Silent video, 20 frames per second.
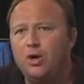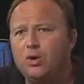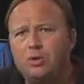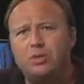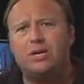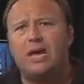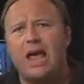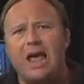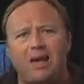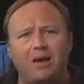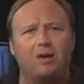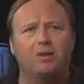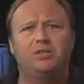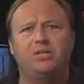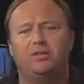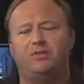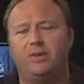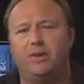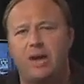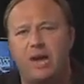who
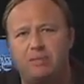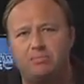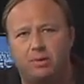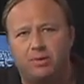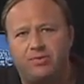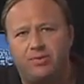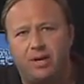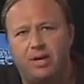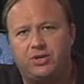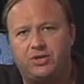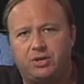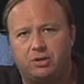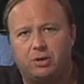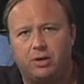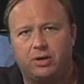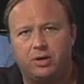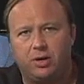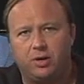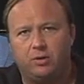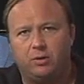cares if a neighbor thinks
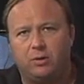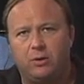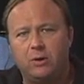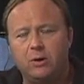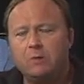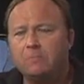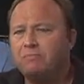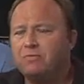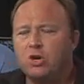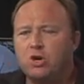you're a kook?